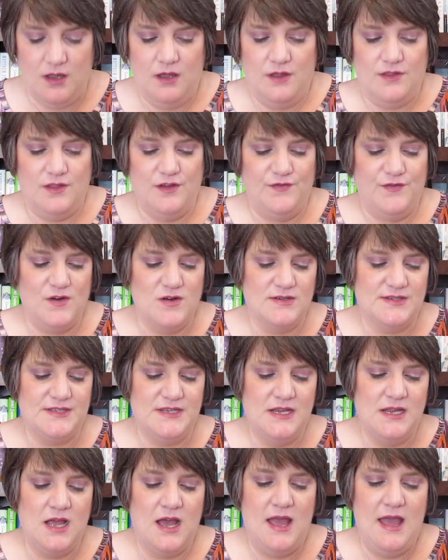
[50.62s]
the first
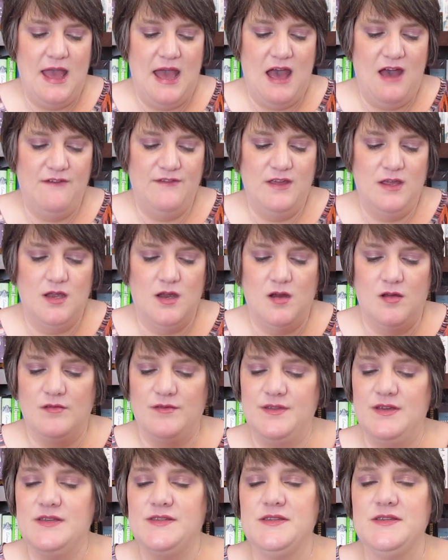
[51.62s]
thing I have here,
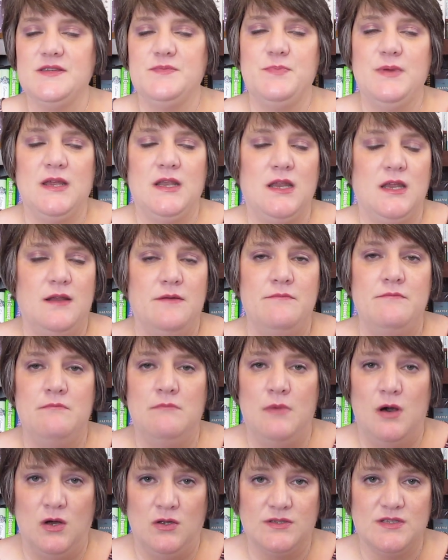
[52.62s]
this has been in
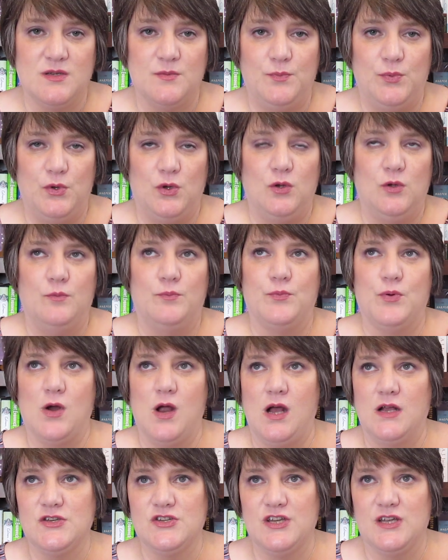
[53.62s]
multiple
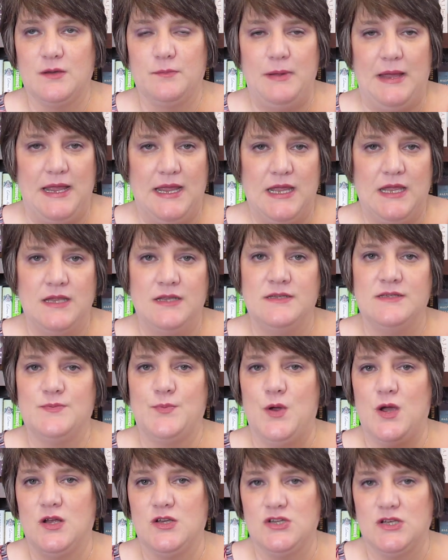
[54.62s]
project pans,
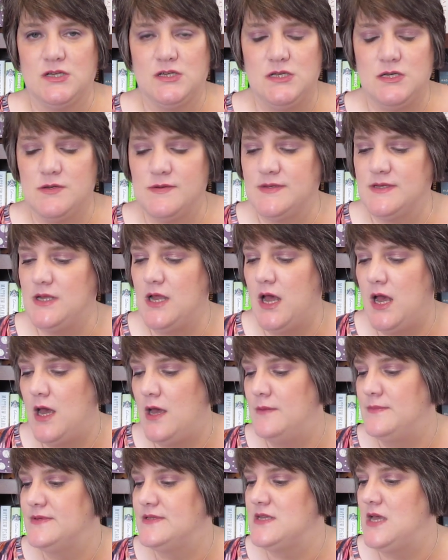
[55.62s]
project use it
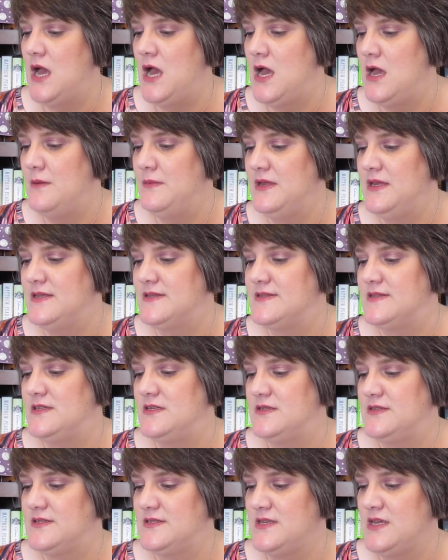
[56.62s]
ups. It's
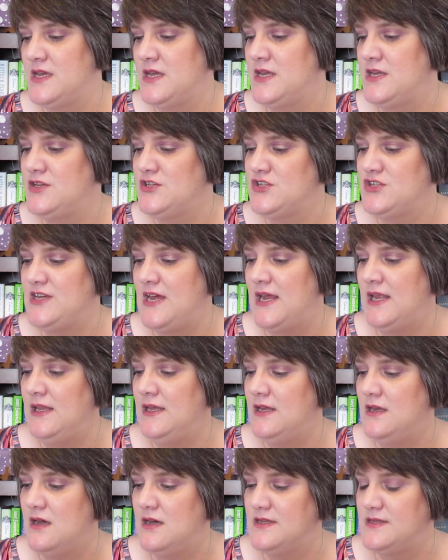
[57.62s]
the Siege Daily
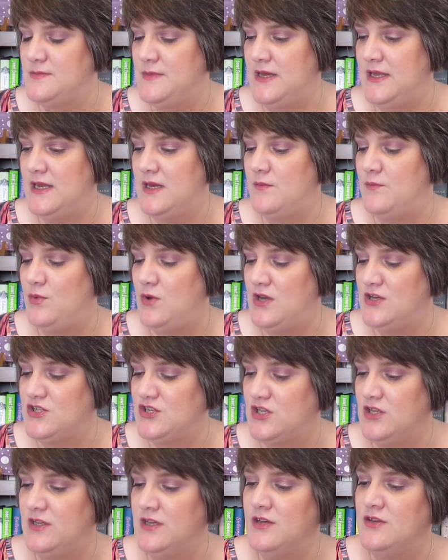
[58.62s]
Cosmetic Brush
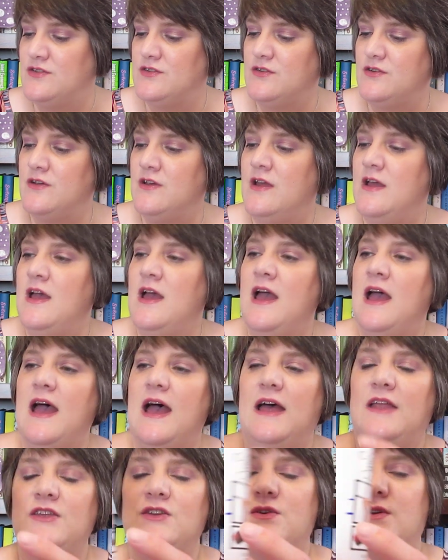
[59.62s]
Cleanser, and you